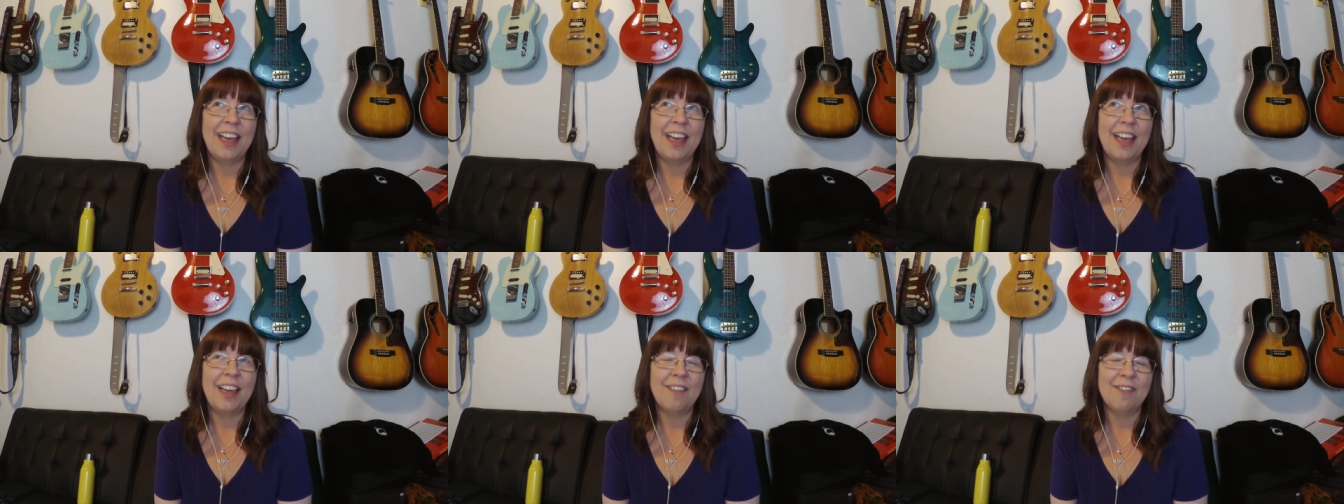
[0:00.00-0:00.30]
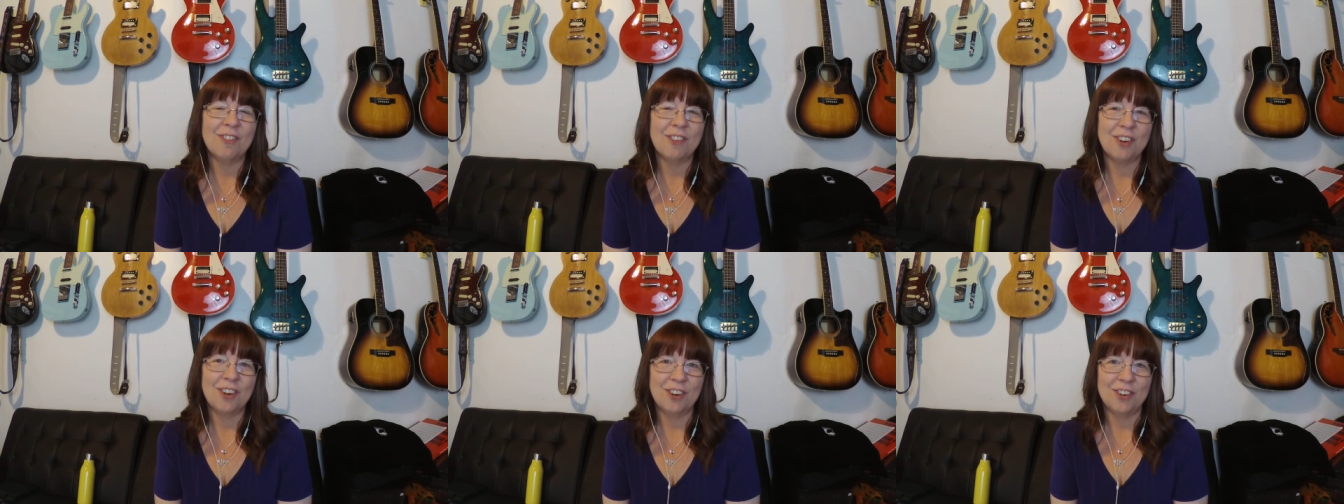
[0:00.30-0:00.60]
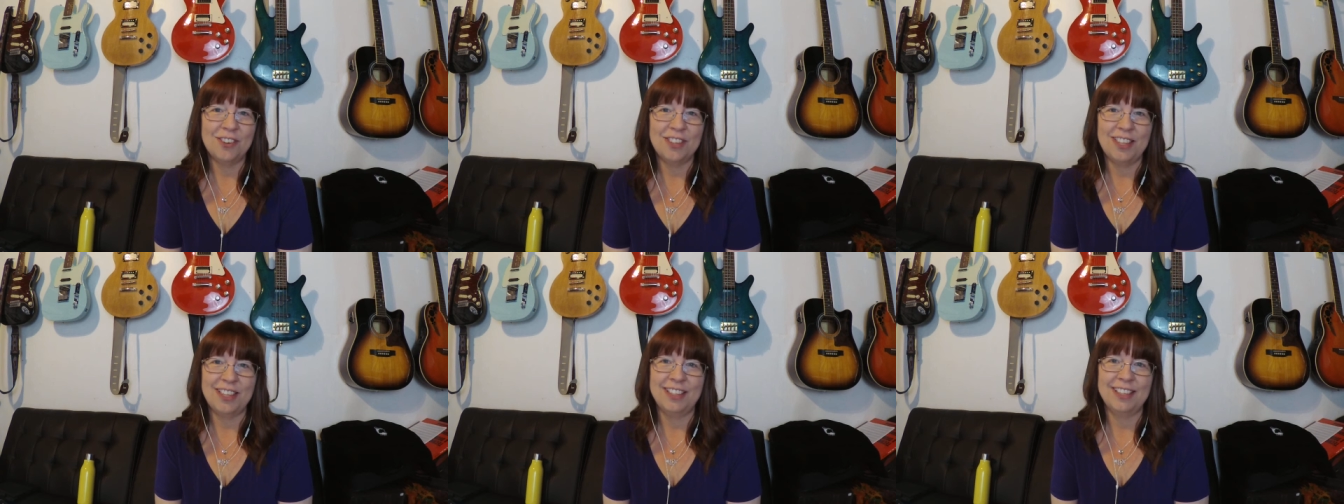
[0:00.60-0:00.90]
ever
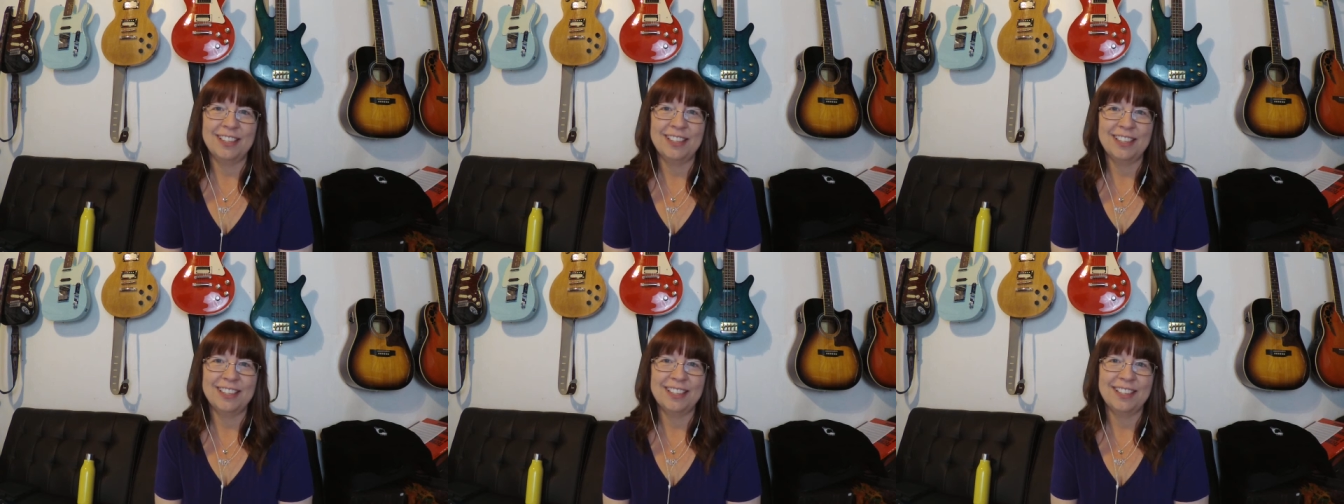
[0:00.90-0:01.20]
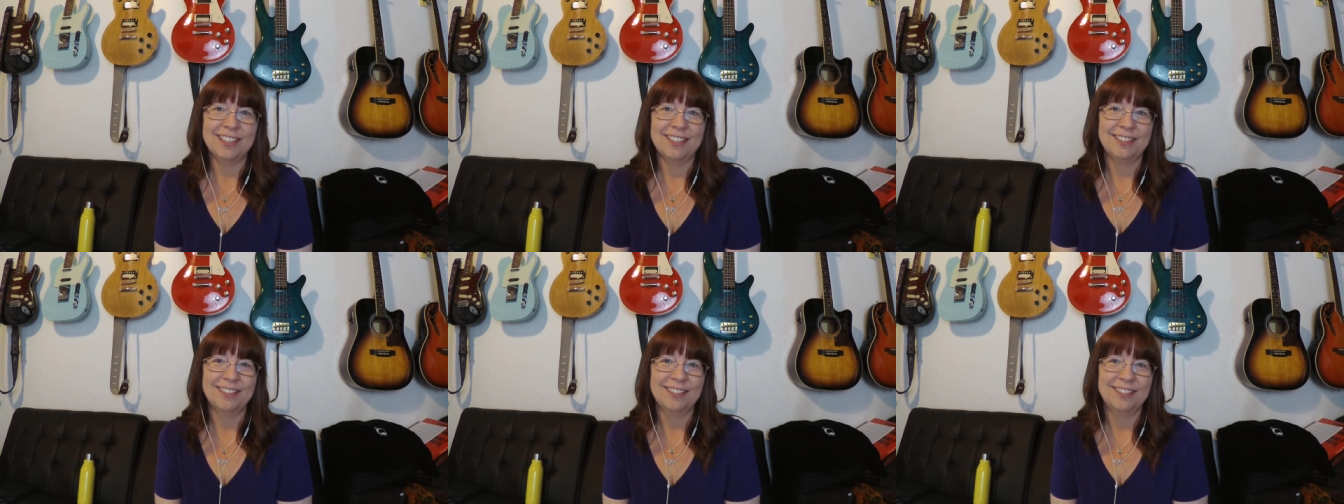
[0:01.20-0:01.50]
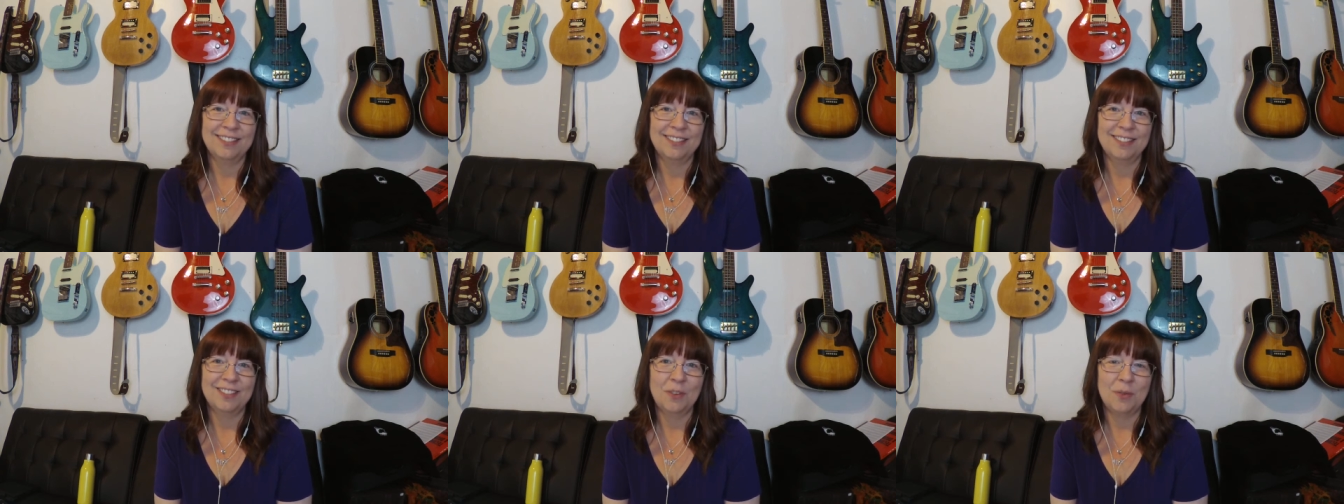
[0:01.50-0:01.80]
heard this
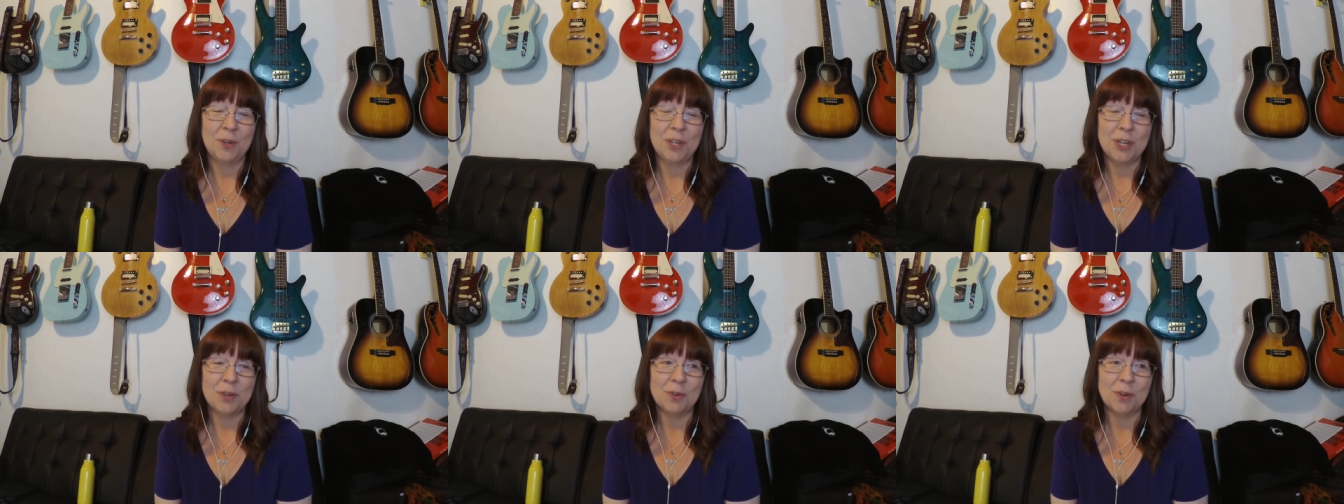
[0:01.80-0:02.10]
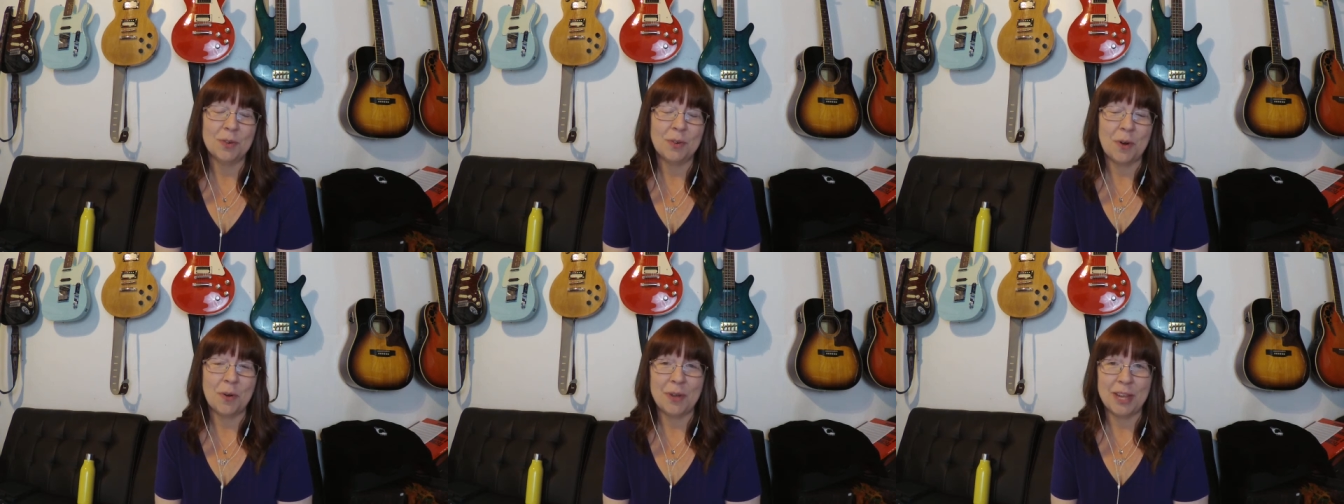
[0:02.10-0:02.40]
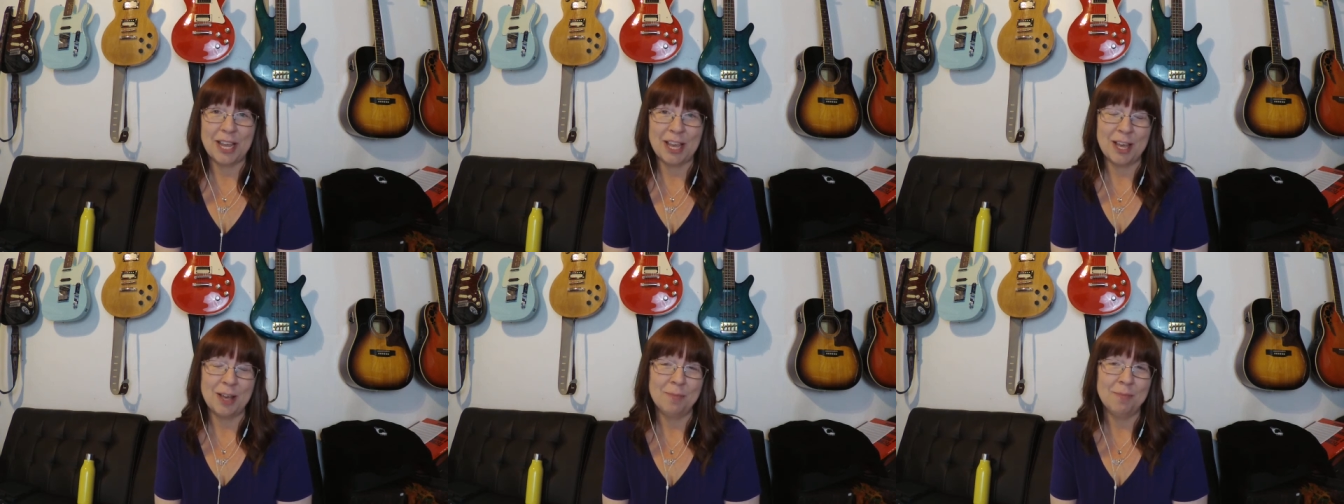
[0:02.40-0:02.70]
when you were
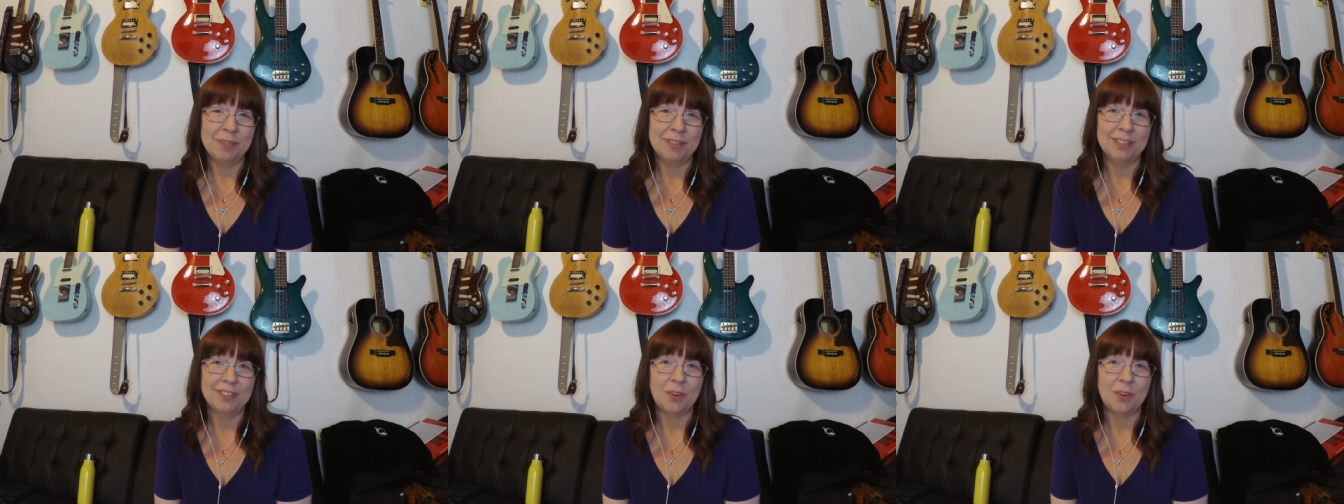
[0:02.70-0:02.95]
growing up